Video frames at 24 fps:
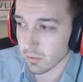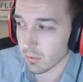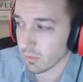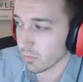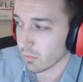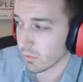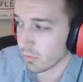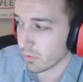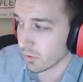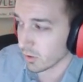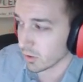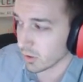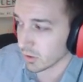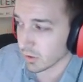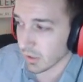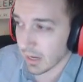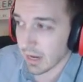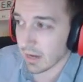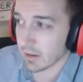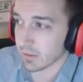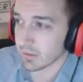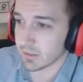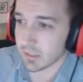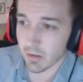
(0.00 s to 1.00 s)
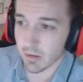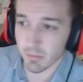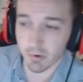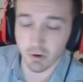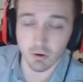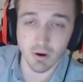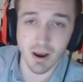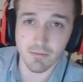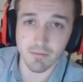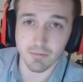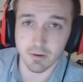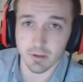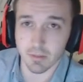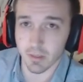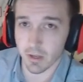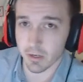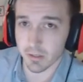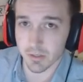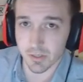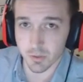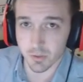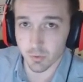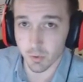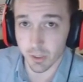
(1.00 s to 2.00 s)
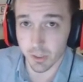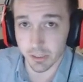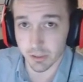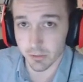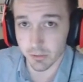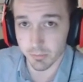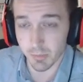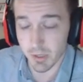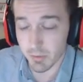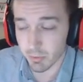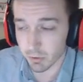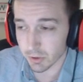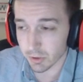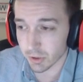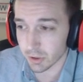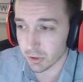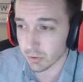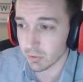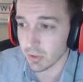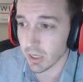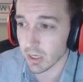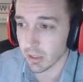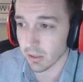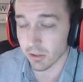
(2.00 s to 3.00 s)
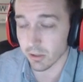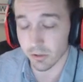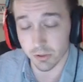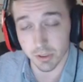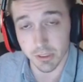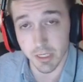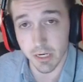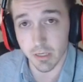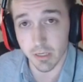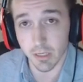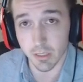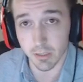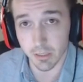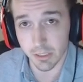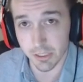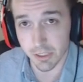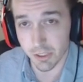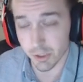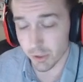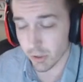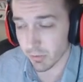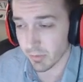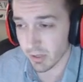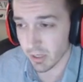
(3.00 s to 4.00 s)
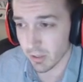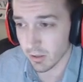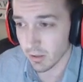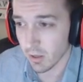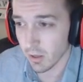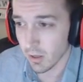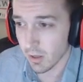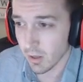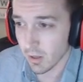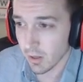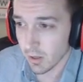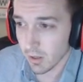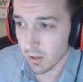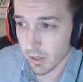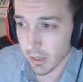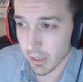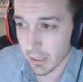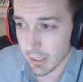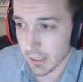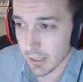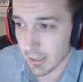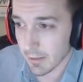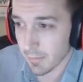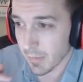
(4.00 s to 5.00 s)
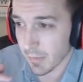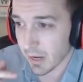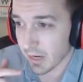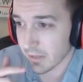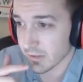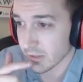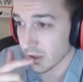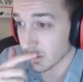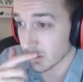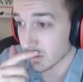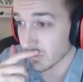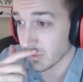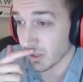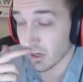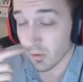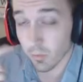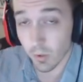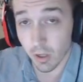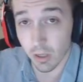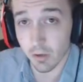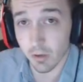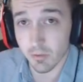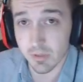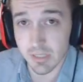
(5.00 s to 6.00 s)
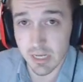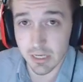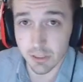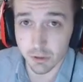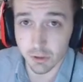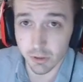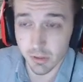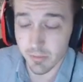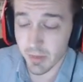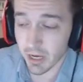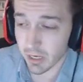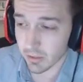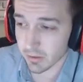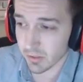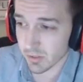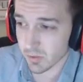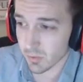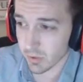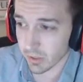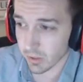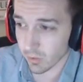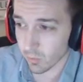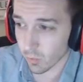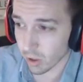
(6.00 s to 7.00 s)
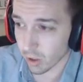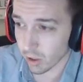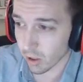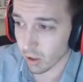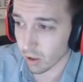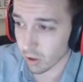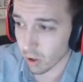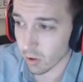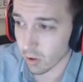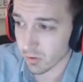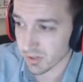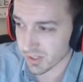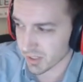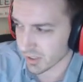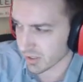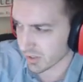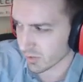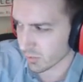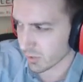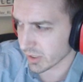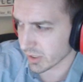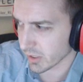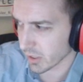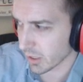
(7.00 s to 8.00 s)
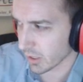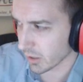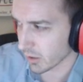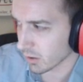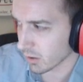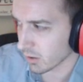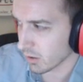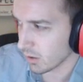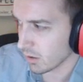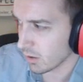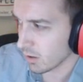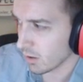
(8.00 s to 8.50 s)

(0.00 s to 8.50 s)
the demographic that is Twitch. People do not understand online streaming. Um, I talked about it while I was at DreamHack this weekend, where our hostess was like,